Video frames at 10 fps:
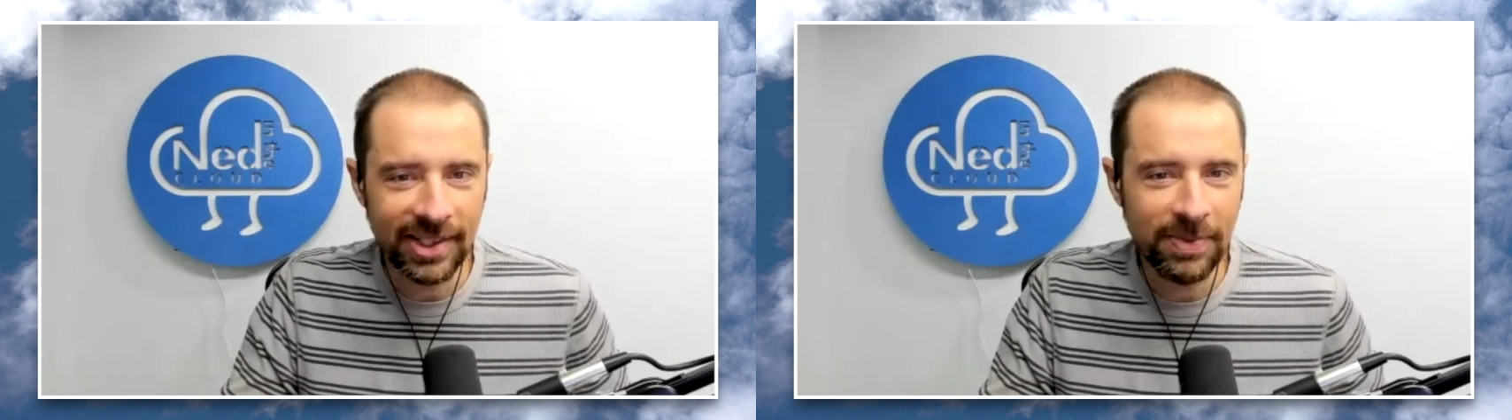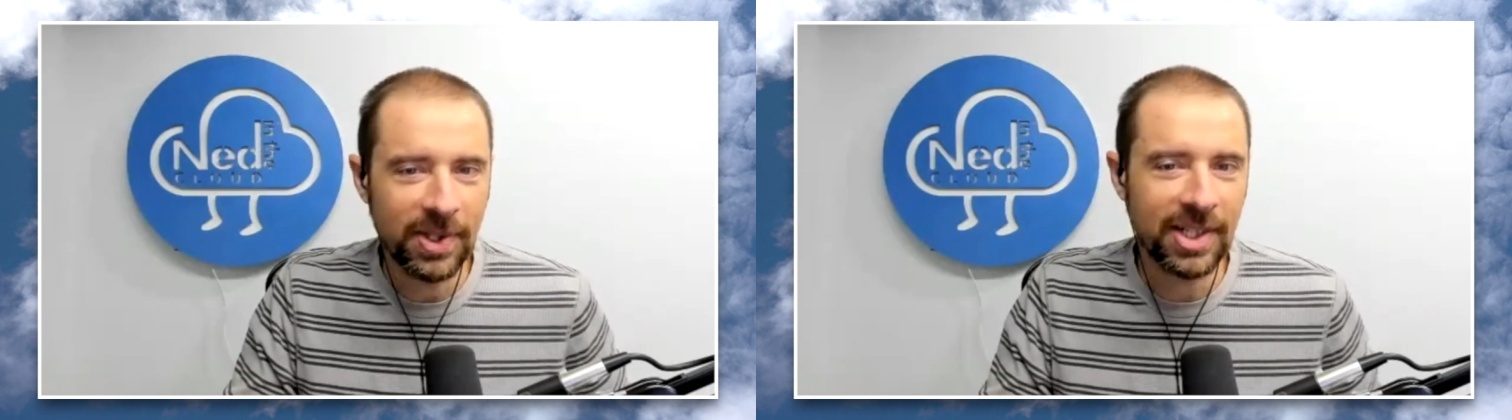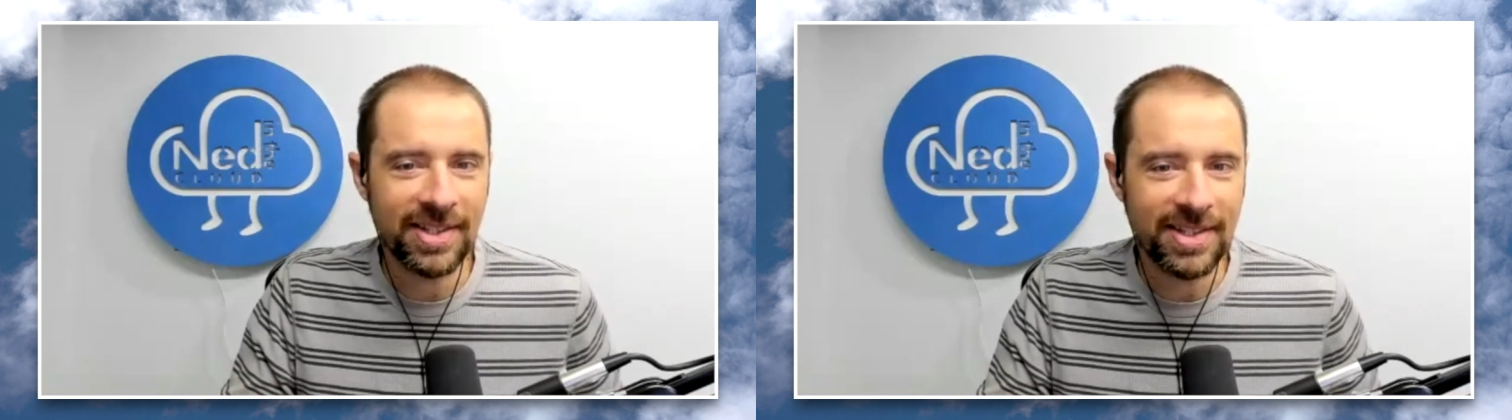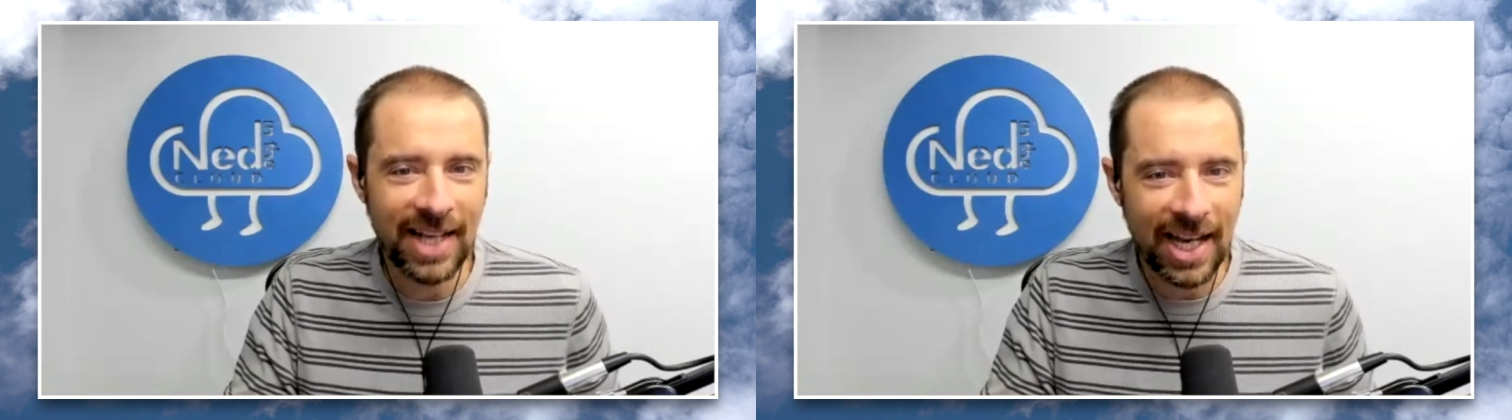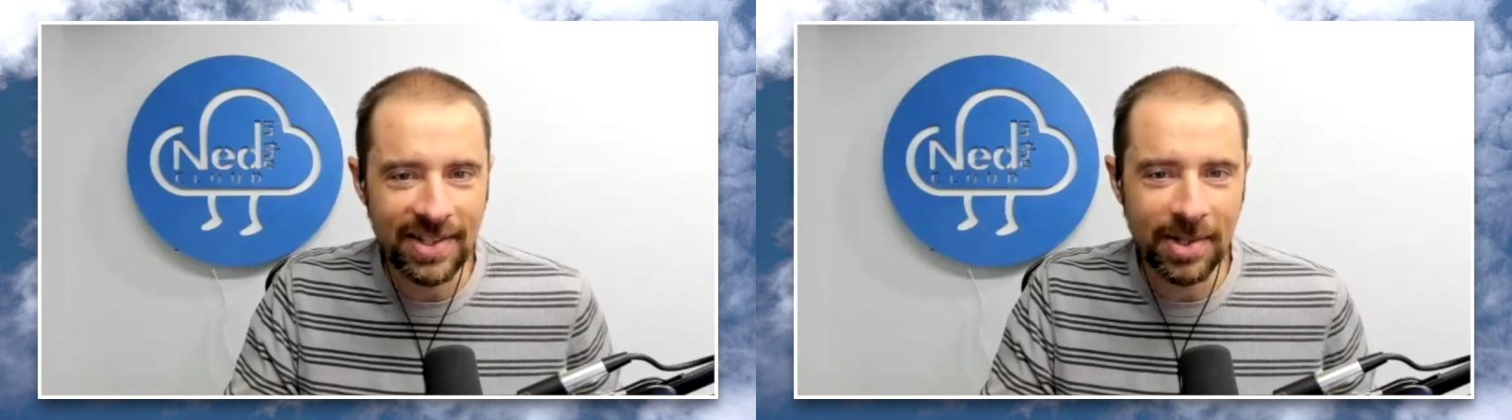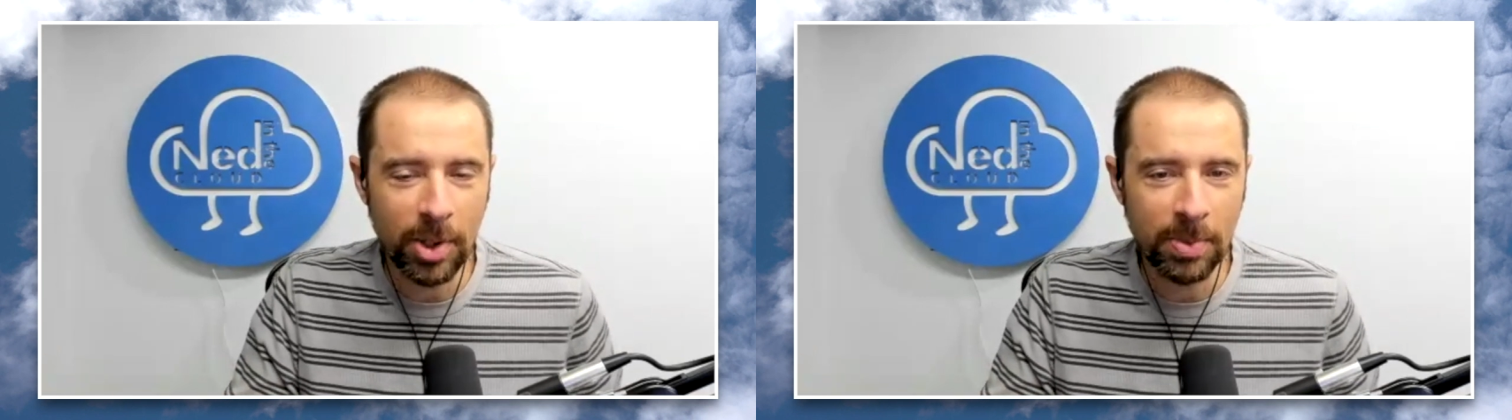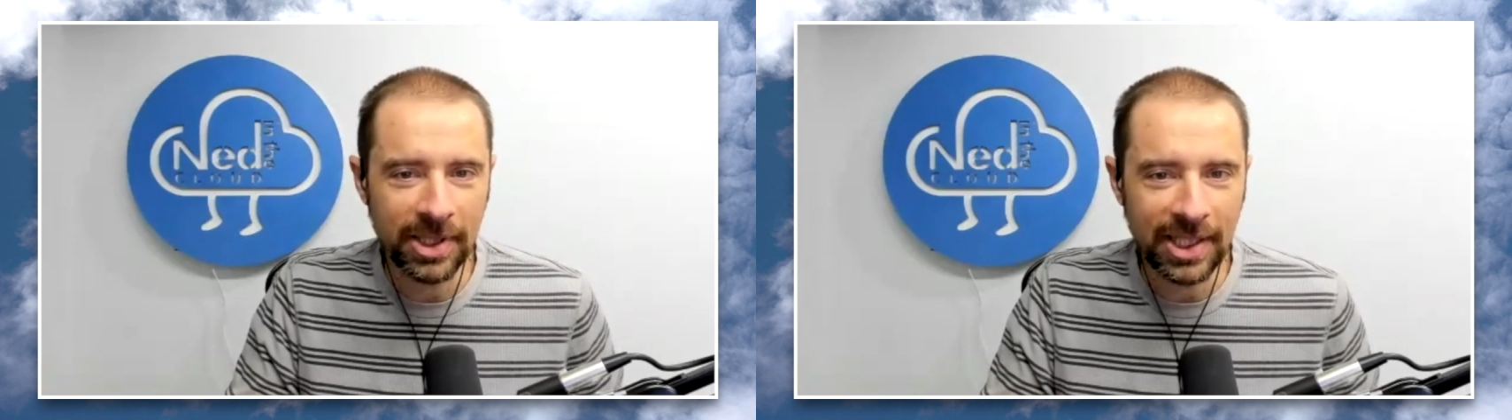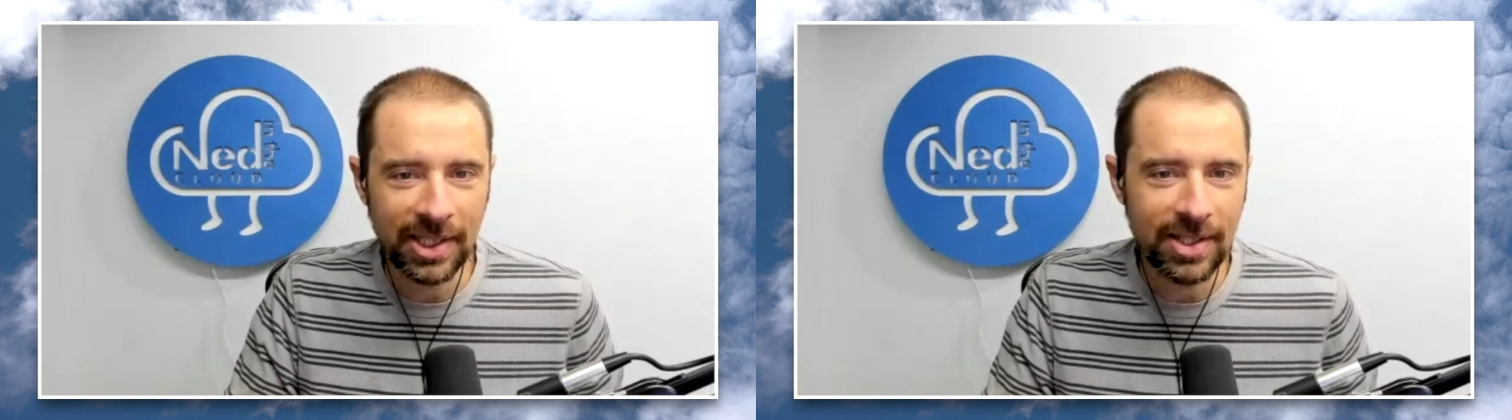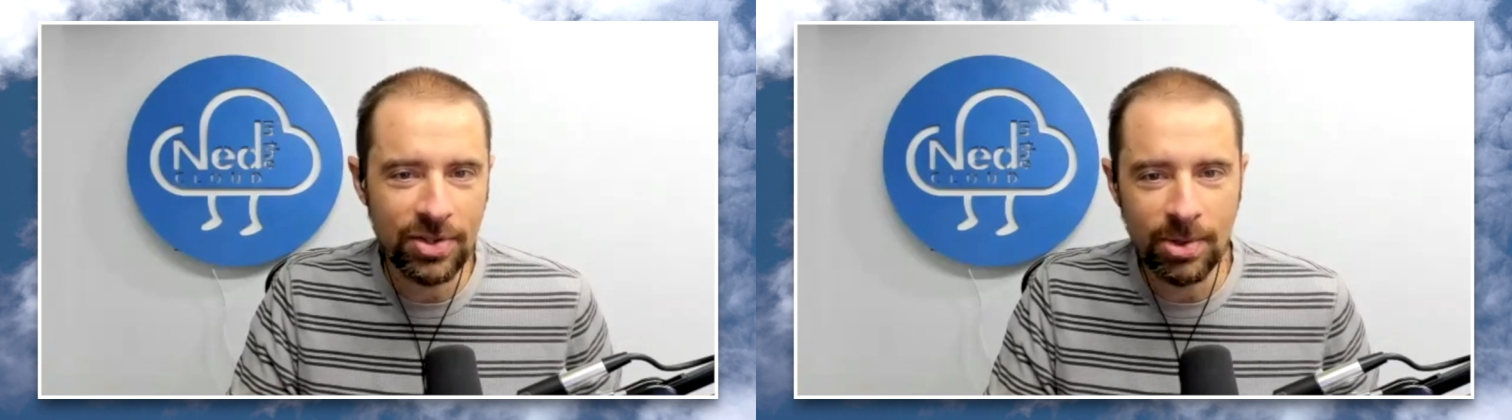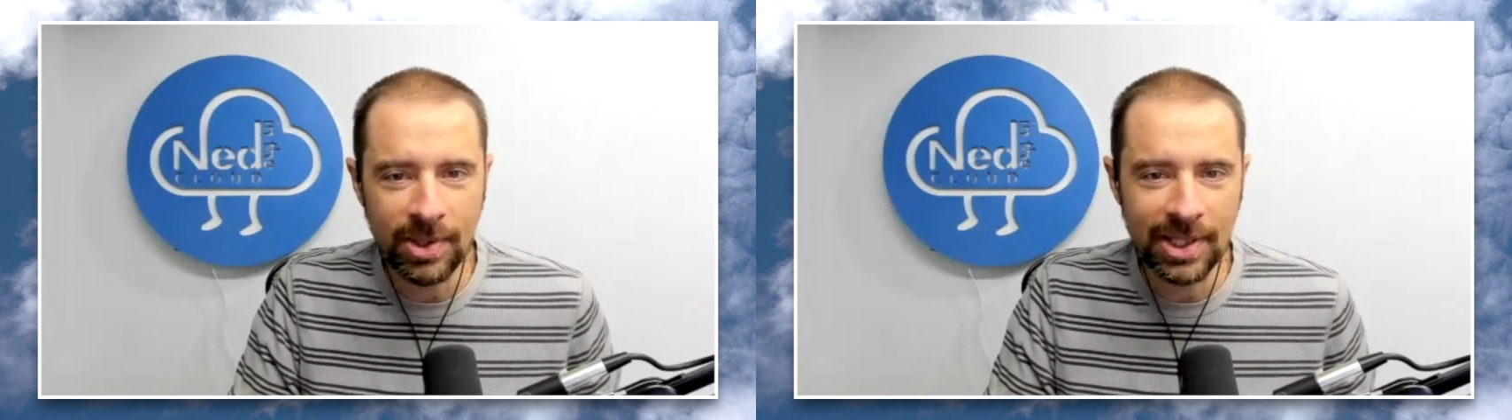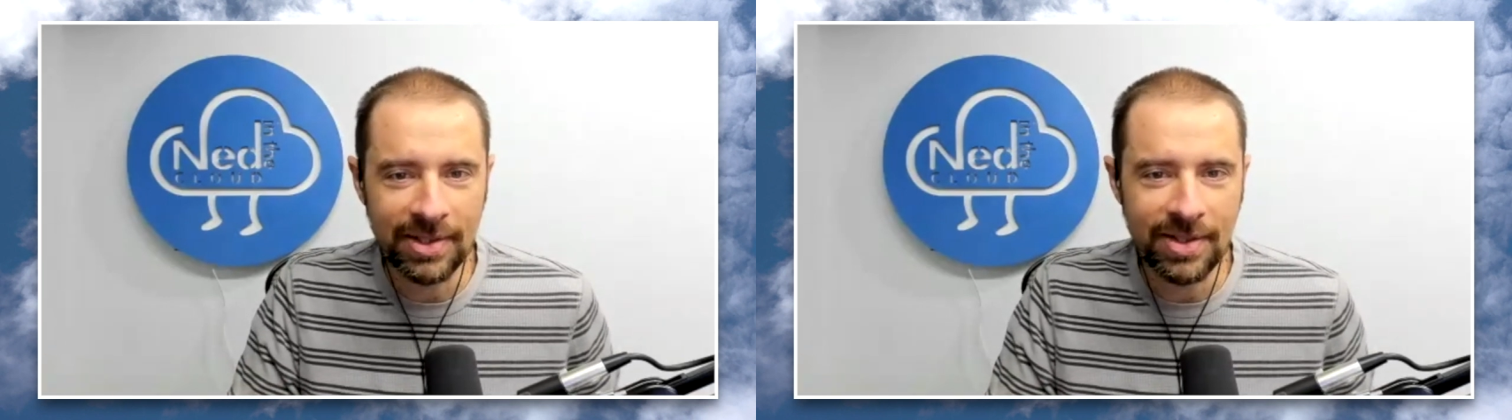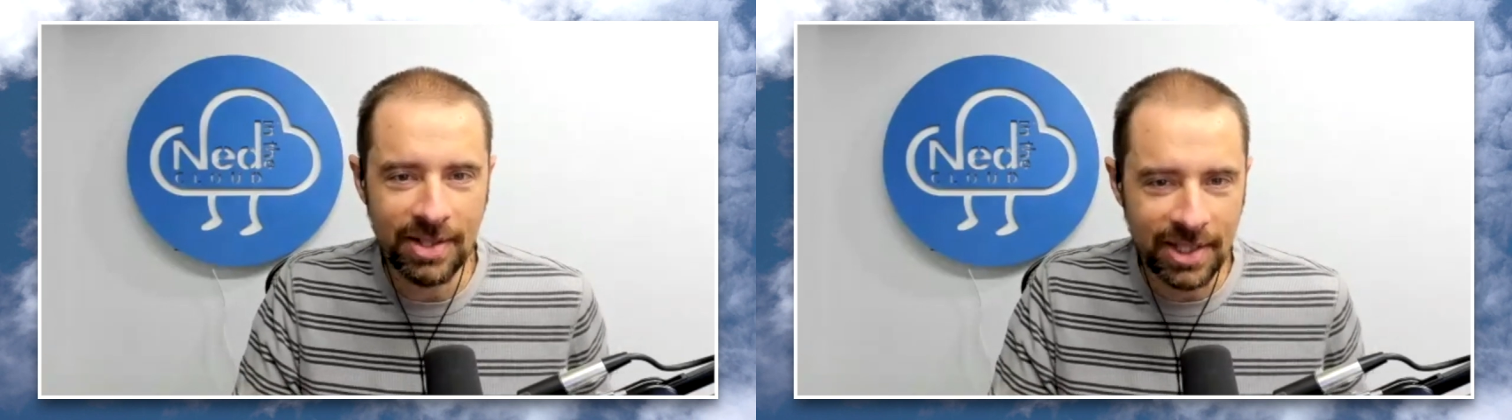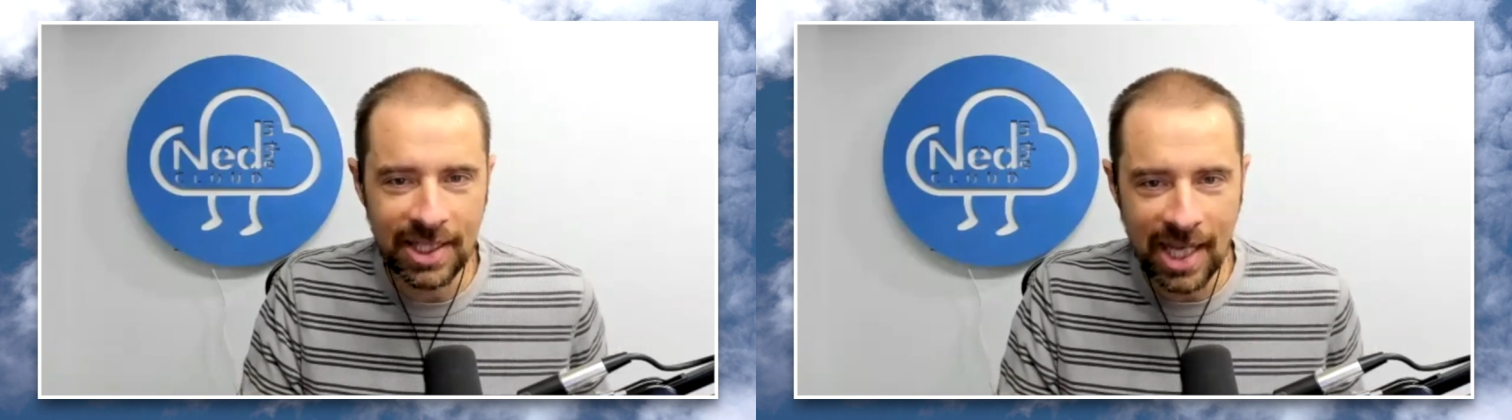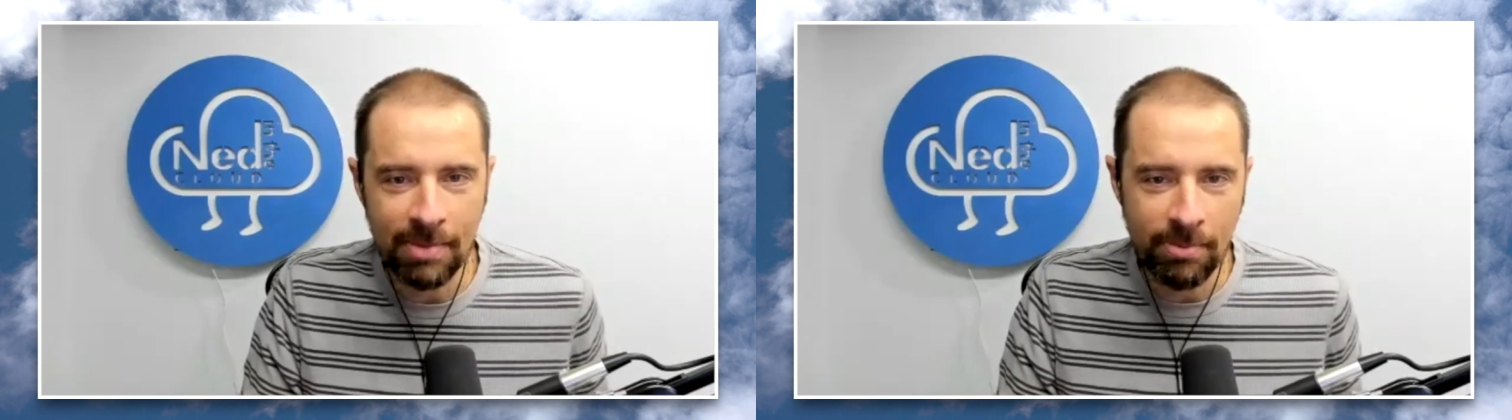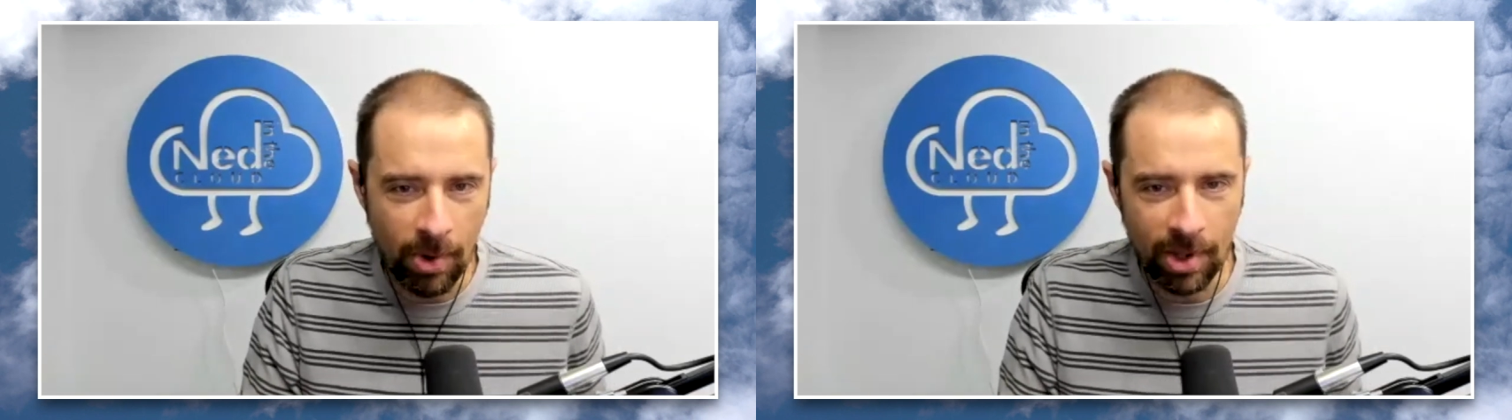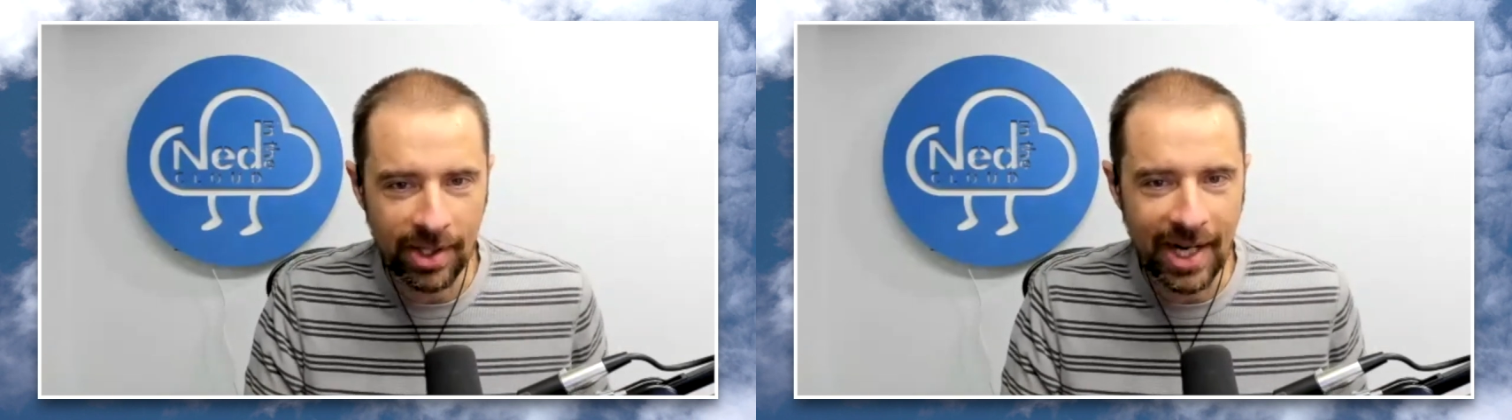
if you didn't size it appropriately because you can just get more